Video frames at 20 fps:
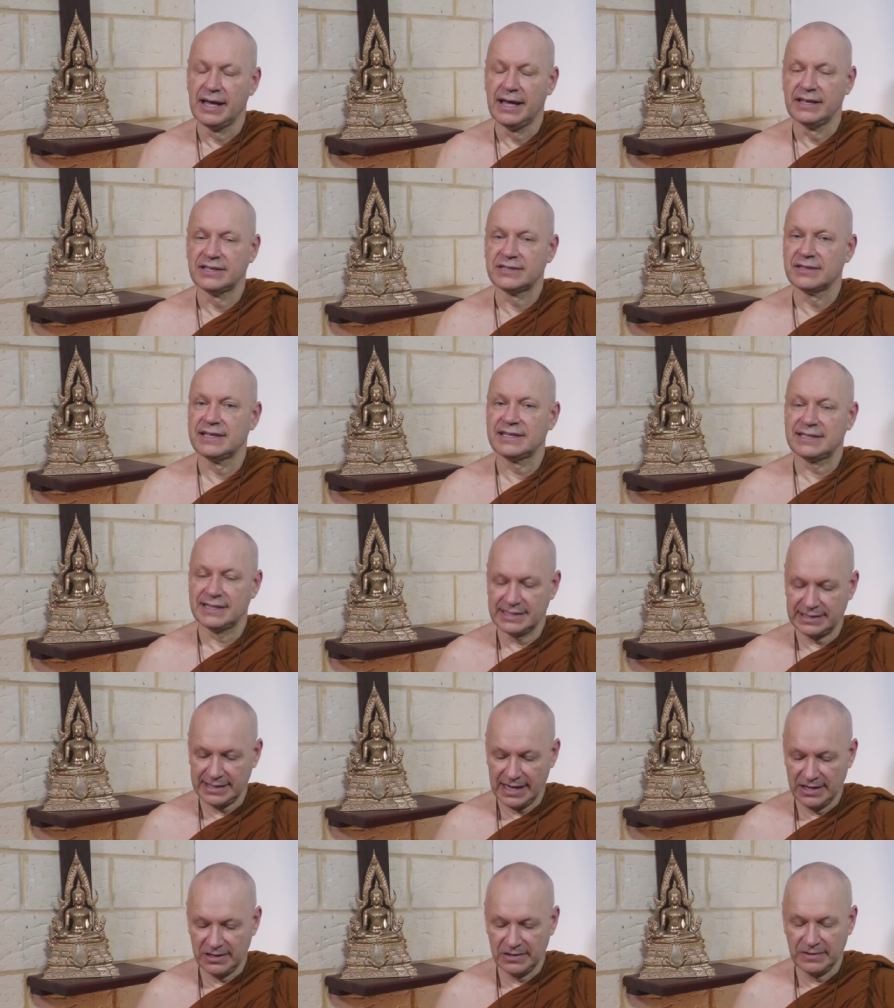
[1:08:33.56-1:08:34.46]
So this is
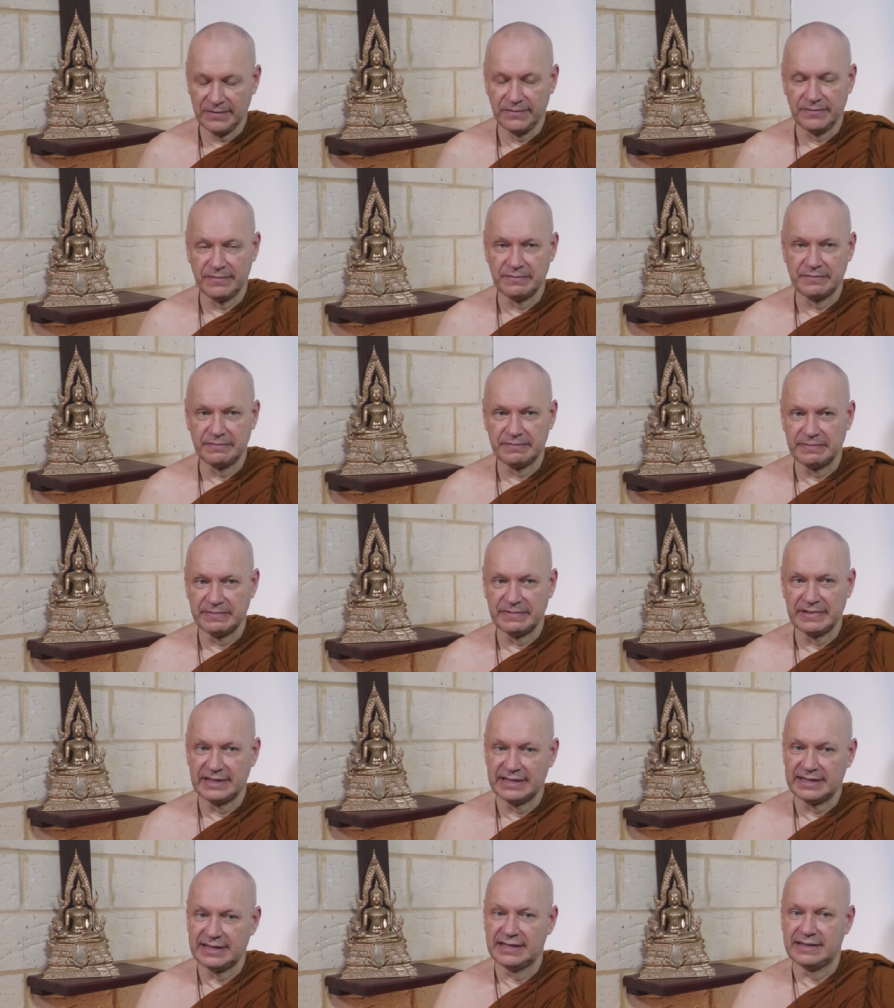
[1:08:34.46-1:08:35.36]
kind
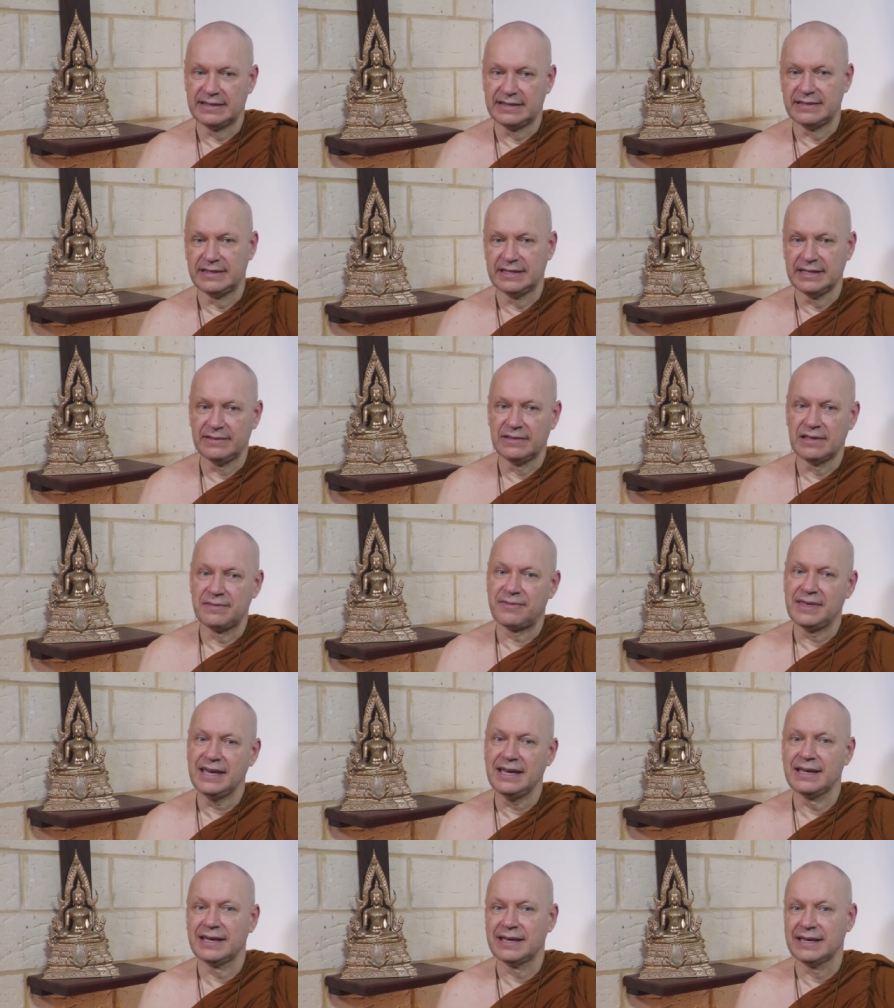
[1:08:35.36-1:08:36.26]
of the, the
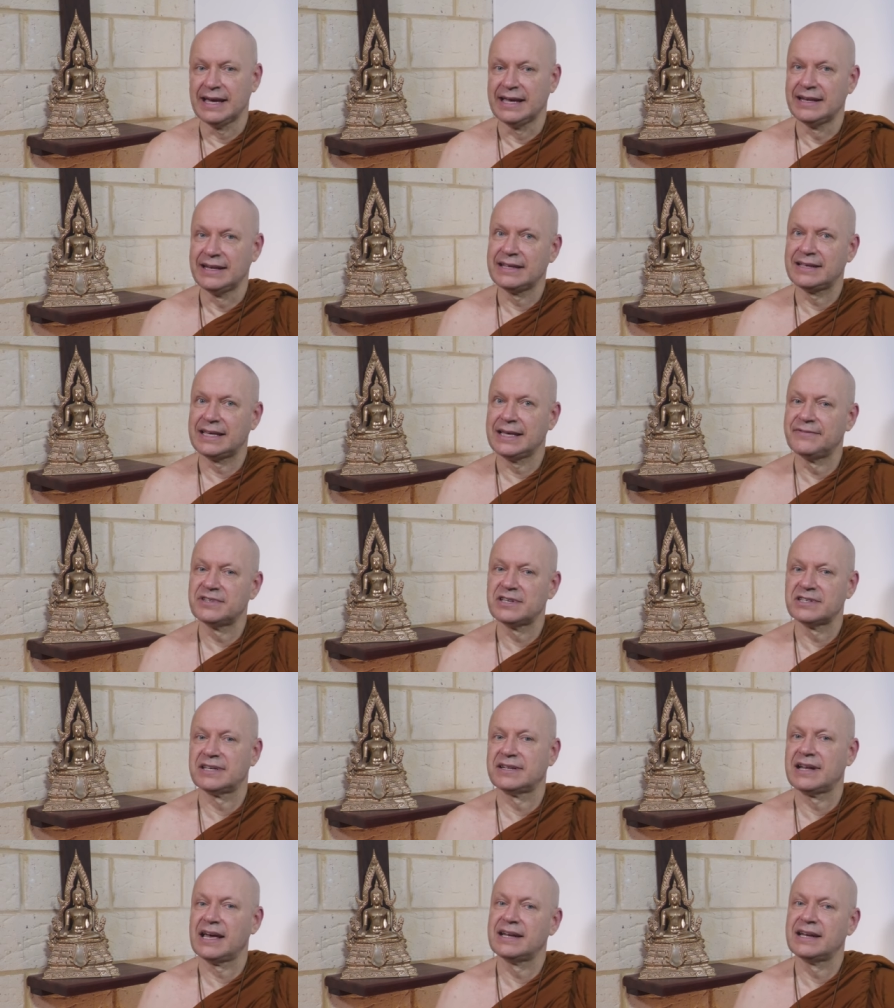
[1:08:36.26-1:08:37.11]
thing, and it gives us an